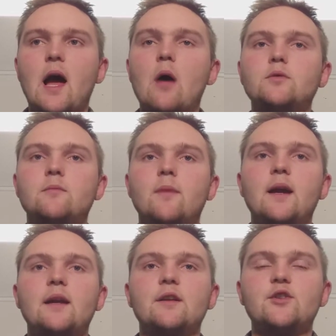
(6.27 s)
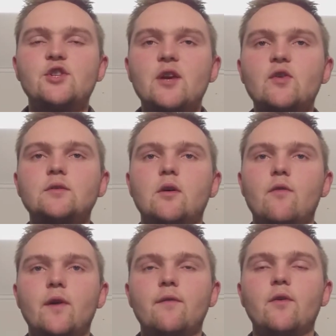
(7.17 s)
I will make a general
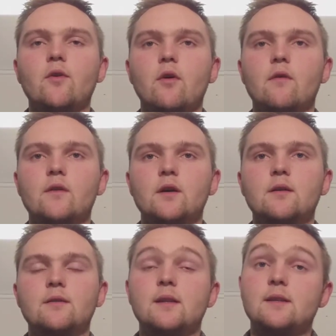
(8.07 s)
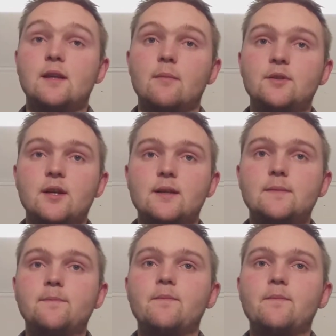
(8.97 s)
overview over this subject.